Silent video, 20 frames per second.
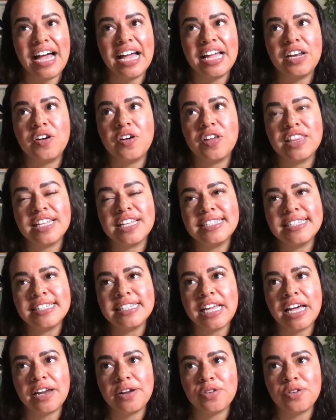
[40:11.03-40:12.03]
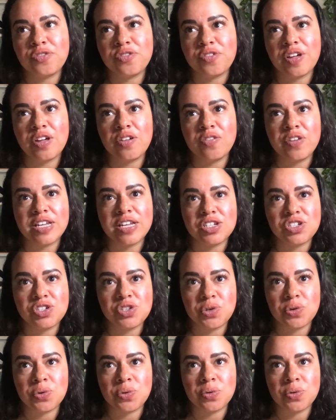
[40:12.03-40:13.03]
I know. That's a lot of it
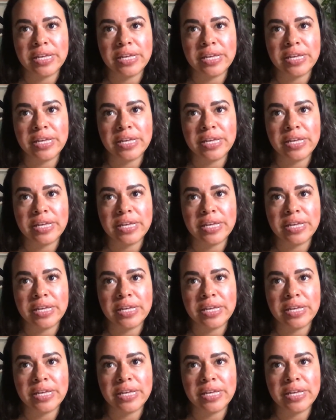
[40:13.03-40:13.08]
too.